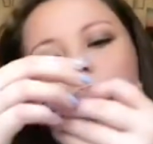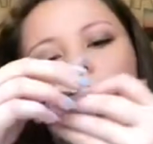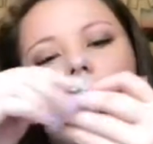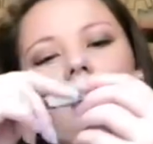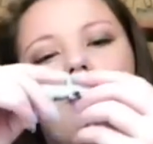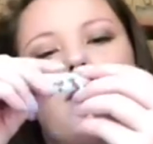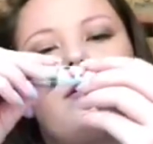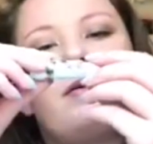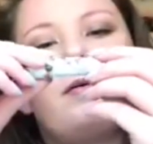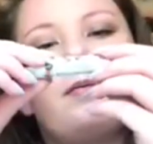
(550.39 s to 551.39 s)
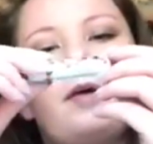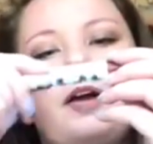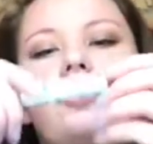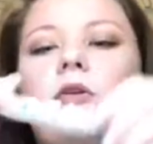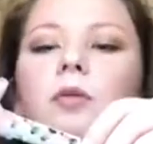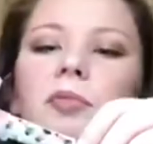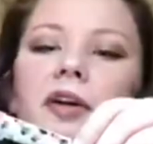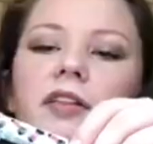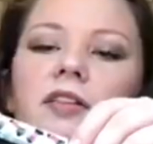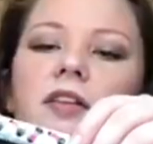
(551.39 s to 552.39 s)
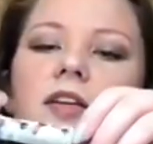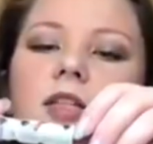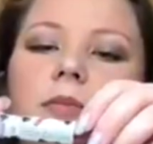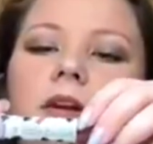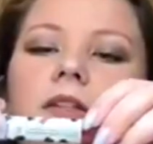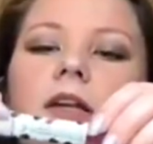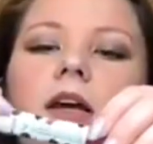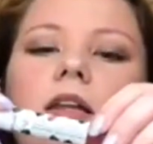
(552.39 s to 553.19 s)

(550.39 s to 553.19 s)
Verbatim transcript: um I don't know what brand this is, but it's